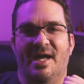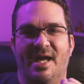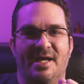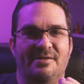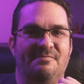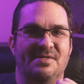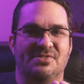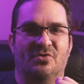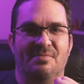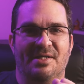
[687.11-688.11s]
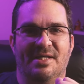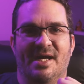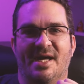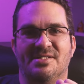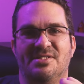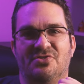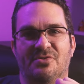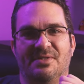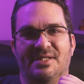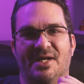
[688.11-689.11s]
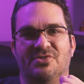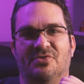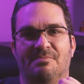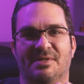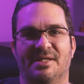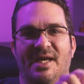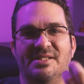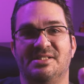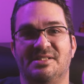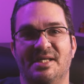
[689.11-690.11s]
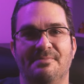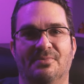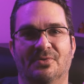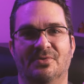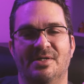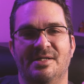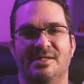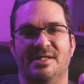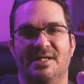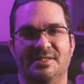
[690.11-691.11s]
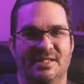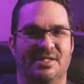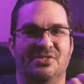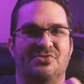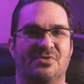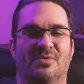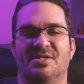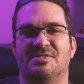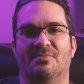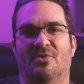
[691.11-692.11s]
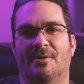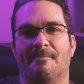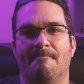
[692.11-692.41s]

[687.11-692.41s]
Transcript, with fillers: and physical media has the true potential to be a staple in the industry once more.